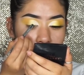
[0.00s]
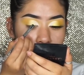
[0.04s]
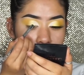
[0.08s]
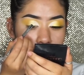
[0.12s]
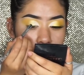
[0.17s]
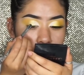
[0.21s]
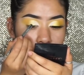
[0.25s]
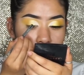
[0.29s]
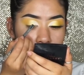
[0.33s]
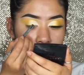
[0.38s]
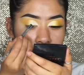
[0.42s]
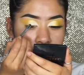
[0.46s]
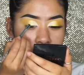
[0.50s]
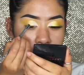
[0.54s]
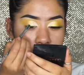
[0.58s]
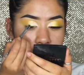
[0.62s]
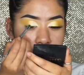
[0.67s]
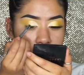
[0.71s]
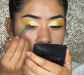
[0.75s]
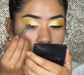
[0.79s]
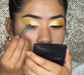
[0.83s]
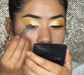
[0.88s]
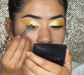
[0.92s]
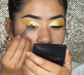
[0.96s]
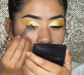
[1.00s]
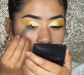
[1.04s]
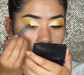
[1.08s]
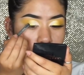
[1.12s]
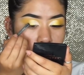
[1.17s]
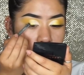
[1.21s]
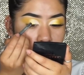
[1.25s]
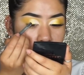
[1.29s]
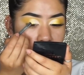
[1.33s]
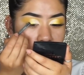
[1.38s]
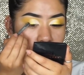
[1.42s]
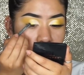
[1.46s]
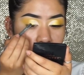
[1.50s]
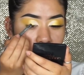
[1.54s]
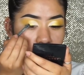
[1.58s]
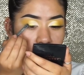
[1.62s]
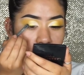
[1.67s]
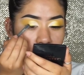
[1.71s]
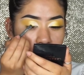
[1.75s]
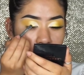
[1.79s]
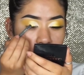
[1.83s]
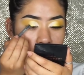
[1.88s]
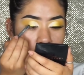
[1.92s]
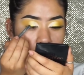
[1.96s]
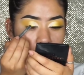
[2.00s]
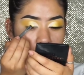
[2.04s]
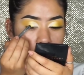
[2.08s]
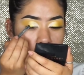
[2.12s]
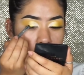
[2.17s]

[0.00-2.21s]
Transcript: I'm going to be bringing